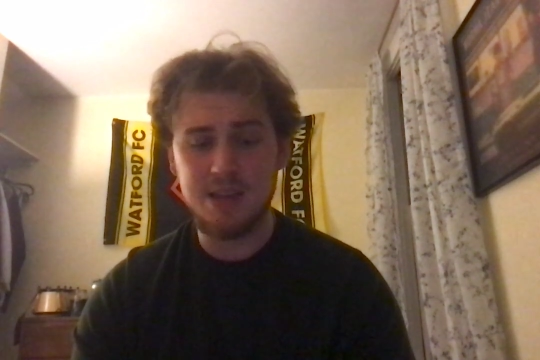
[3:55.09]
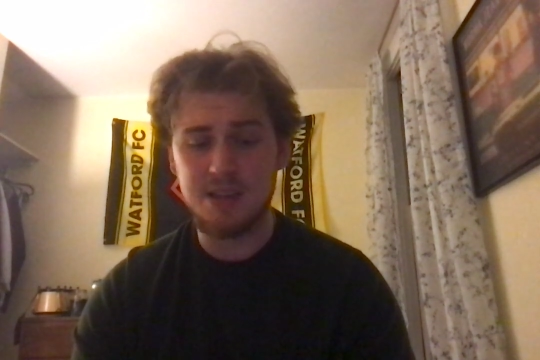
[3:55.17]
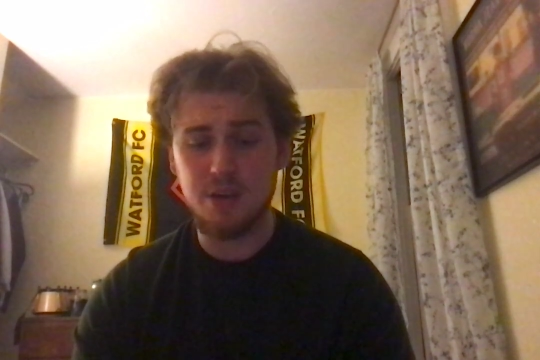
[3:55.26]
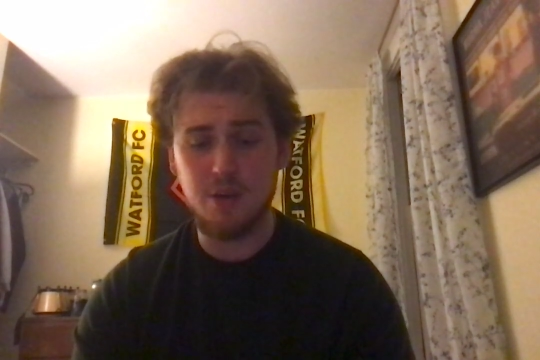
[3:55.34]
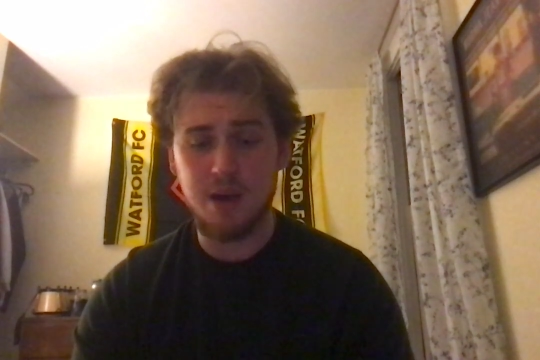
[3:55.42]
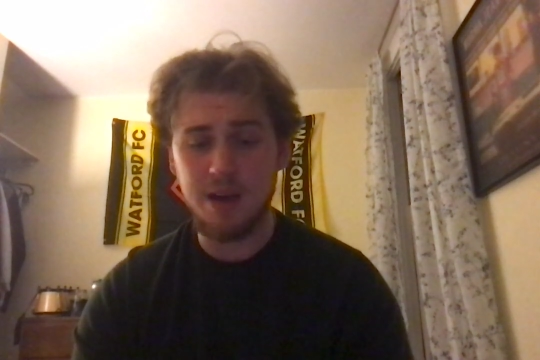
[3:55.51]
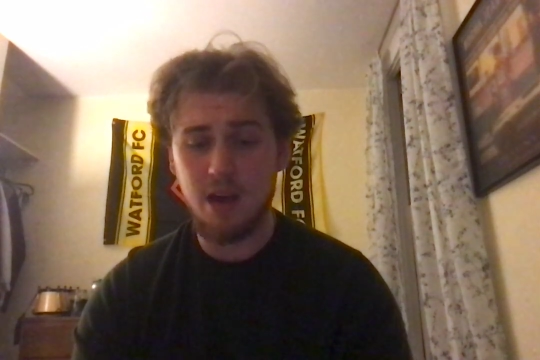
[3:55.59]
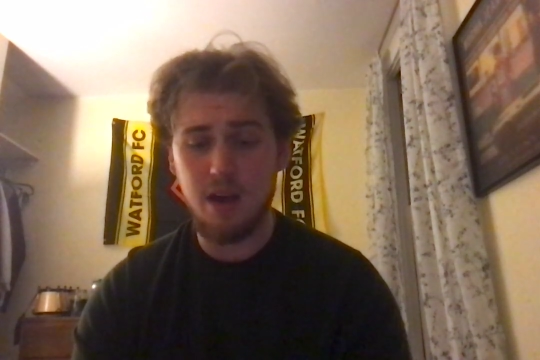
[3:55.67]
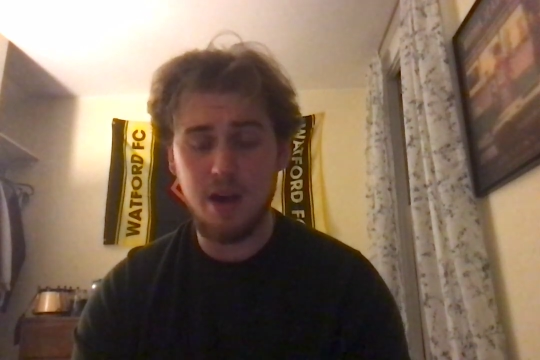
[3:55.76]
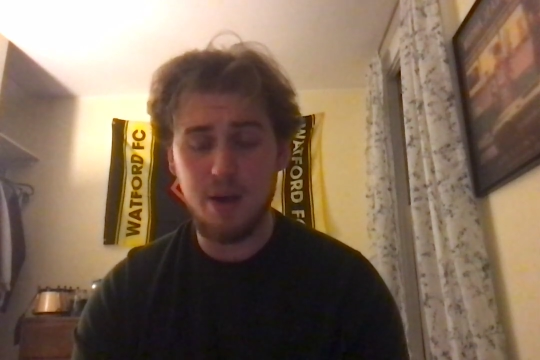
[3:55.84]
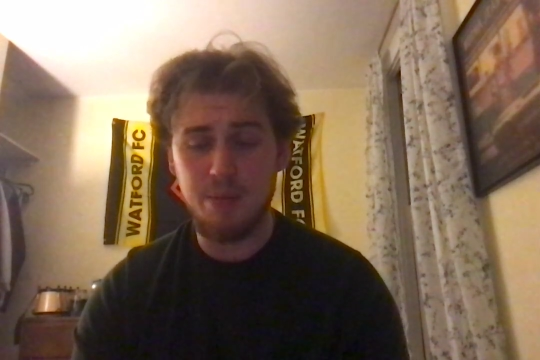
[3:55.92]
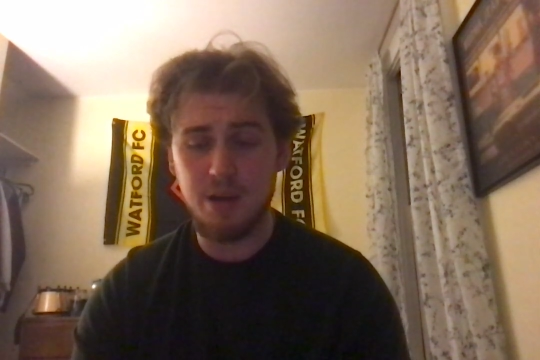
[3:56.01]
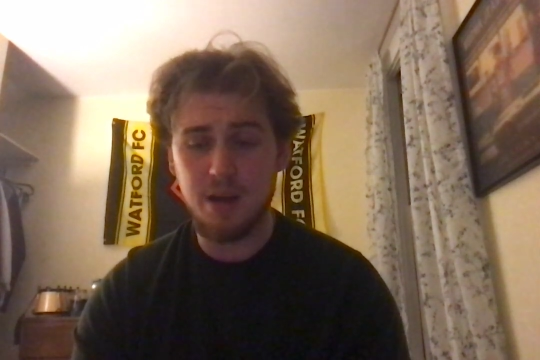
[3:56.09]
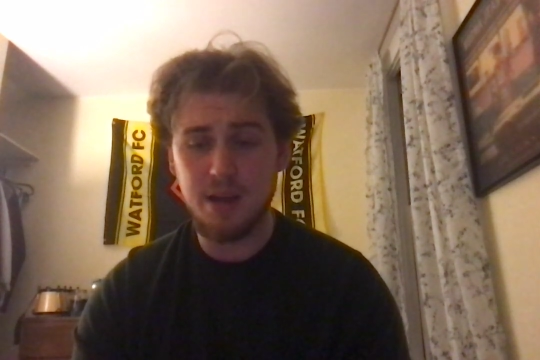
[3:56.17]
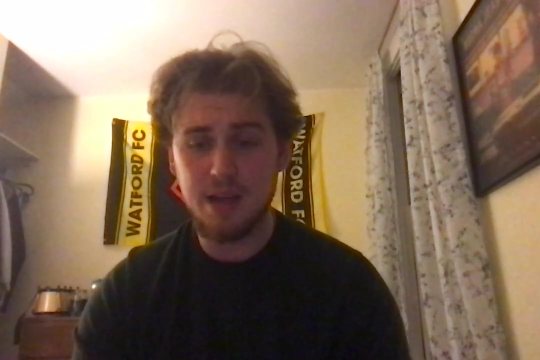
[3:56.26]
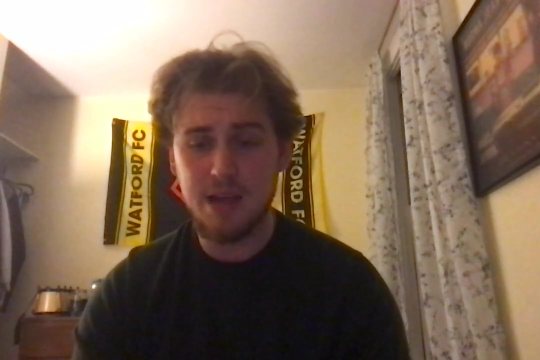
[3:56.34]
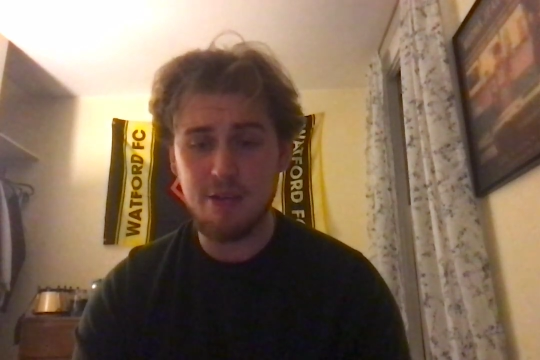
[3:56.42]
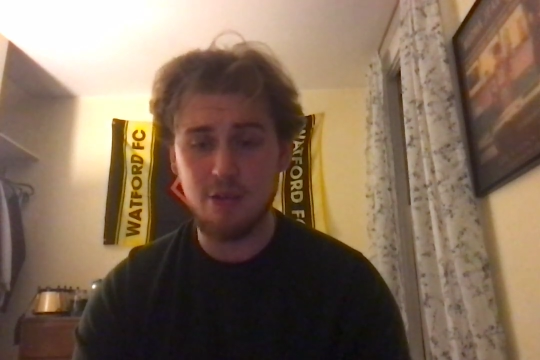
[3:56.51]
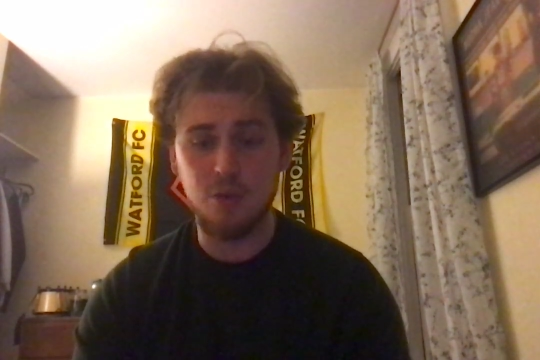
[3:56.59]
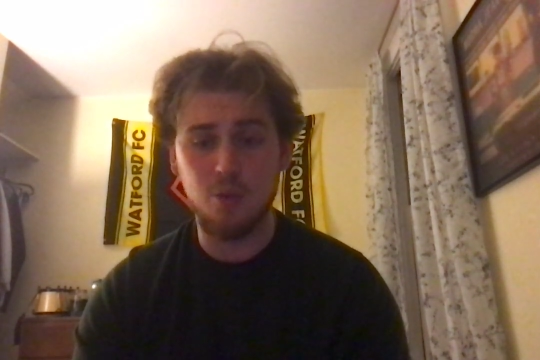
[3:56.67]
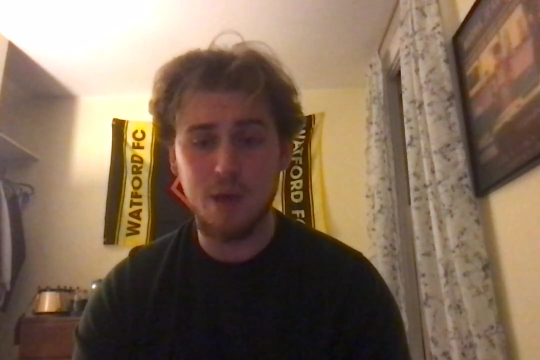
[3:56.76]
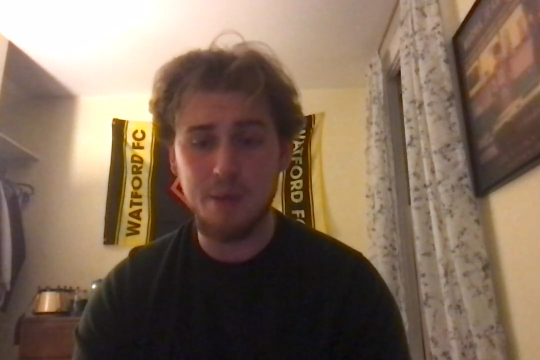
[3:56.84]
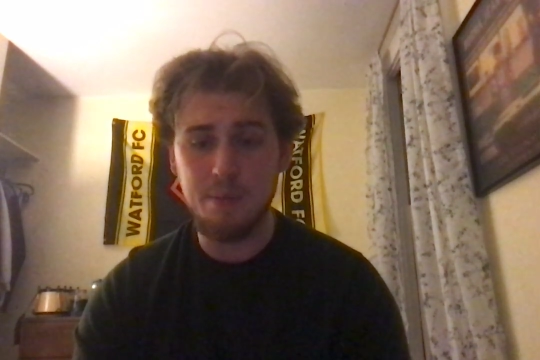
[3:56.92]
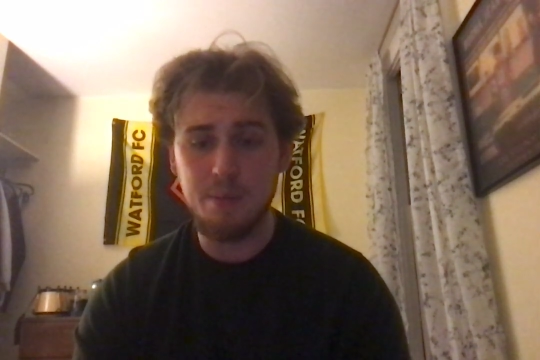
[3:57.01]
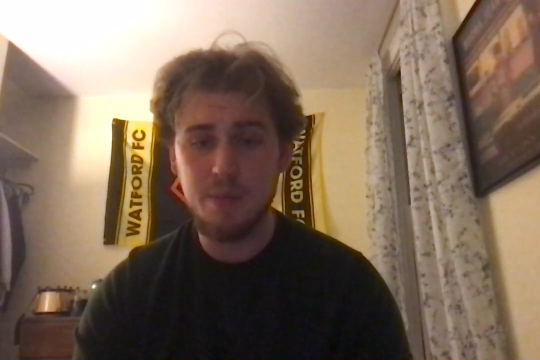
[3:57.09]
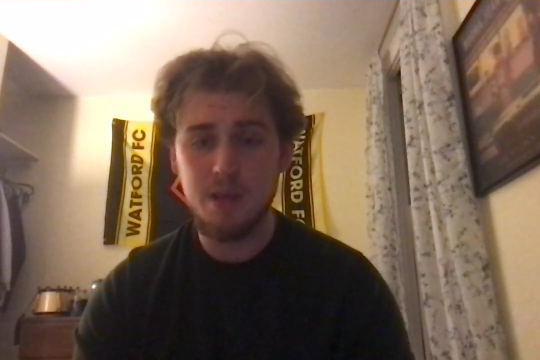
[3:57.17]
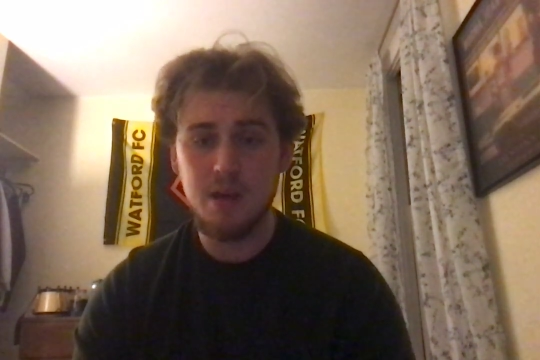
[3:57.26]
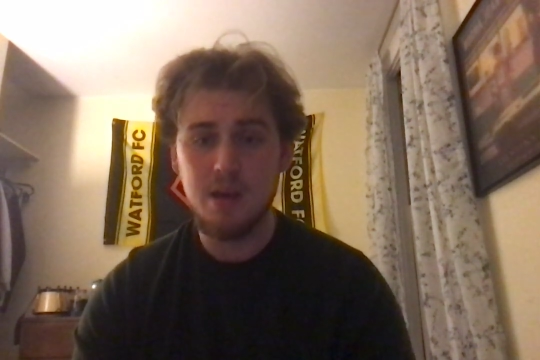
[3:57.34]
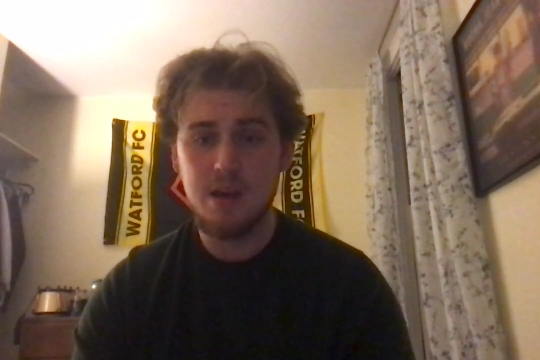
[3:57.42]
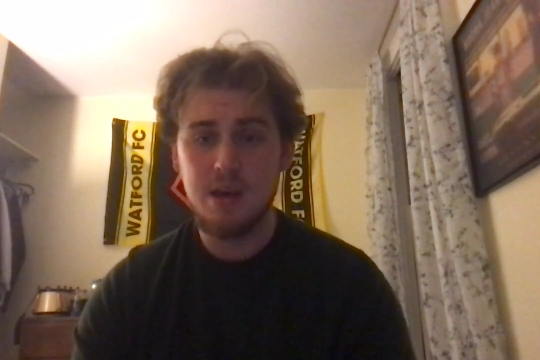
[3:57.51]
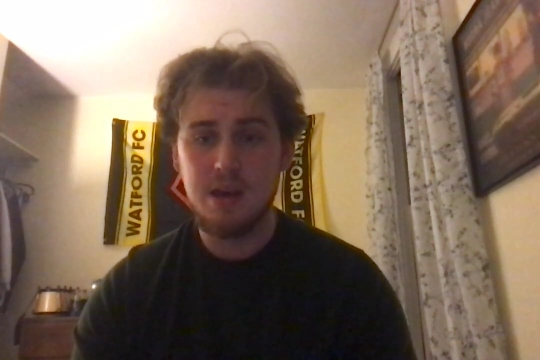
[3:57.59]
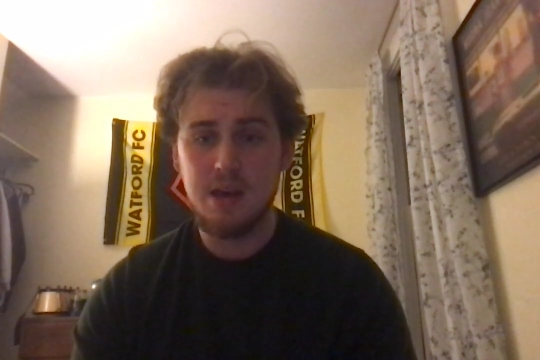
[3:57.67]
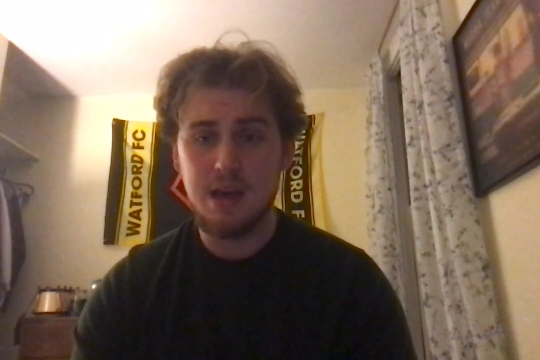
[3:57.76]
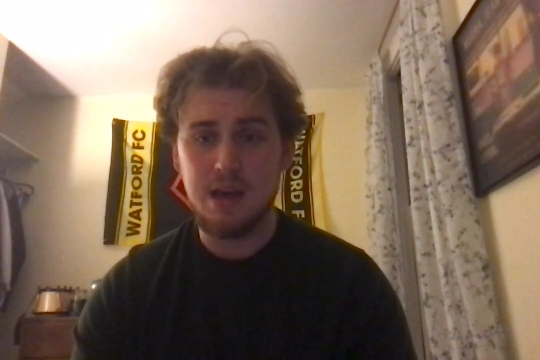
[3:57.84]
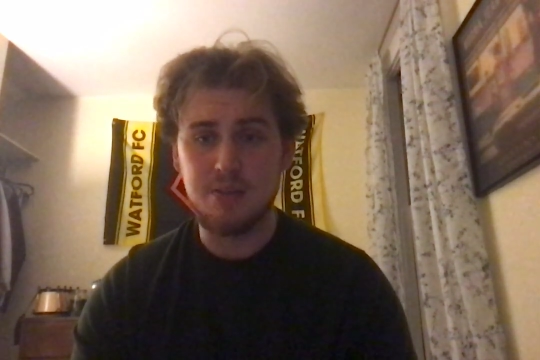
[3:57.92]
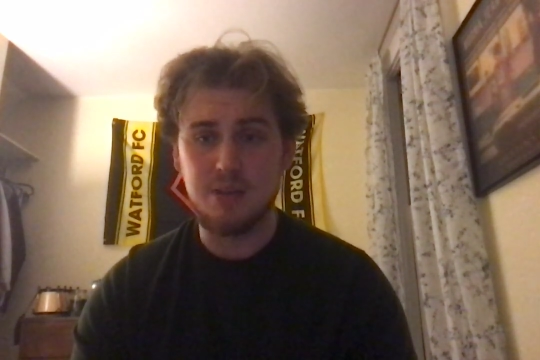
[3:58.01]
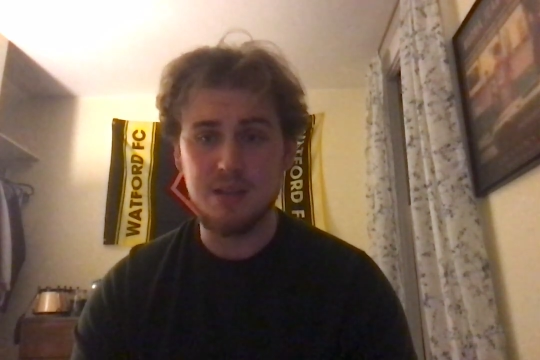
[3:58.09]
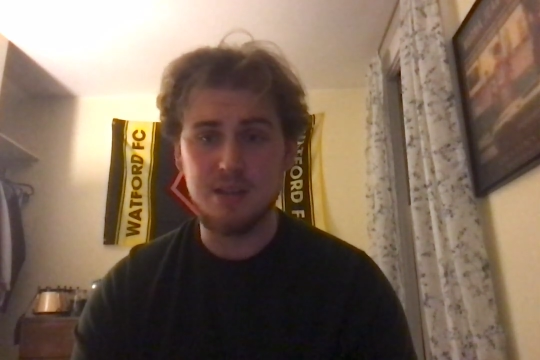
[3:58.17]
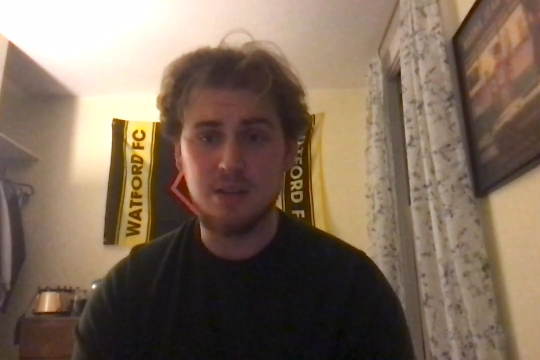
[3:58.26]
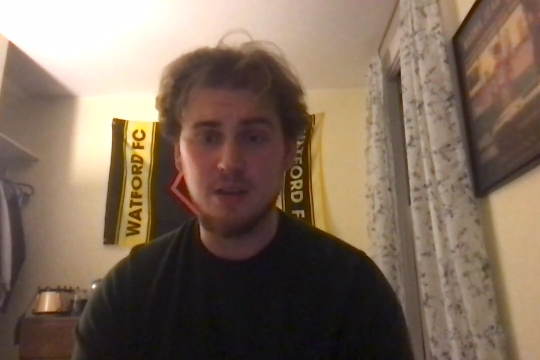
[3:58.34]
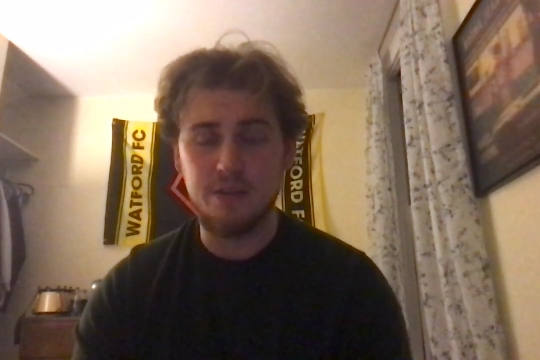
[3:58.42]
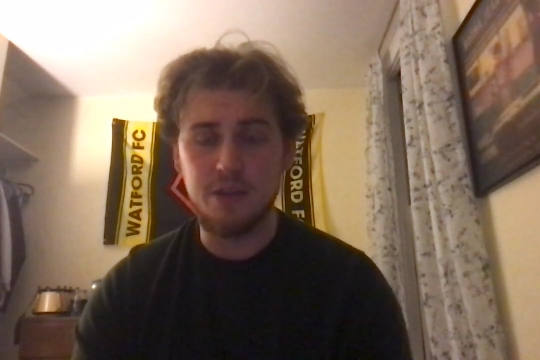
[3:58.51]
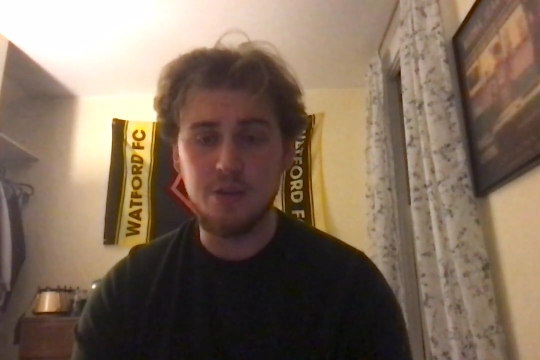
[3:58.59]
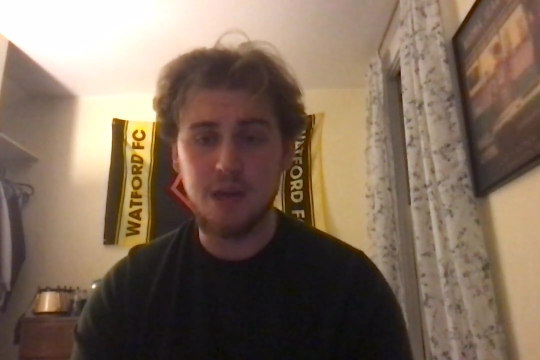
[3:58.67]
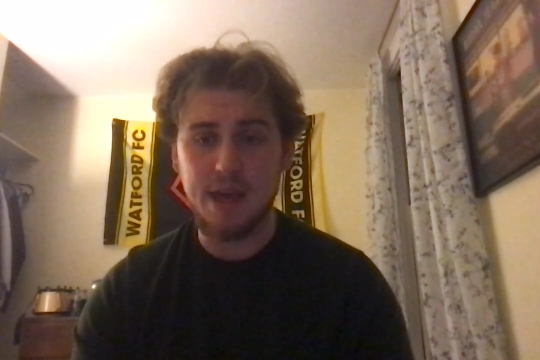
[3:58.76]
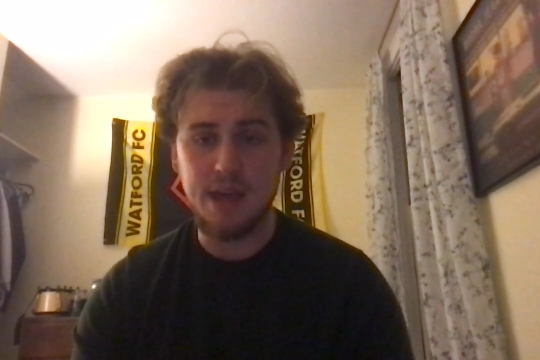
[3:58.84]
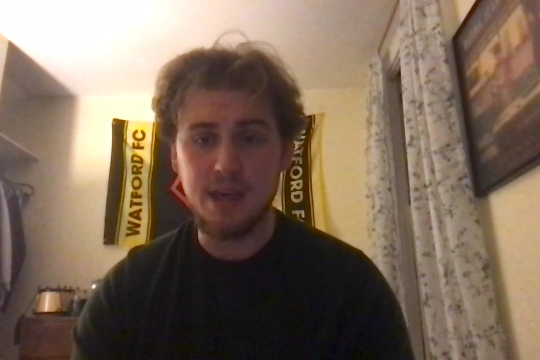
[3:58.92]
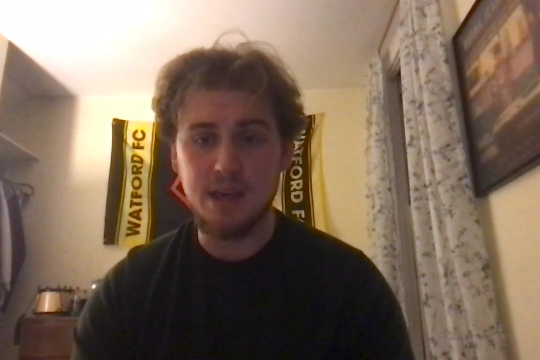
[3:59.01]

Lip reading: so I applied here on a whim, as well as a lot of UK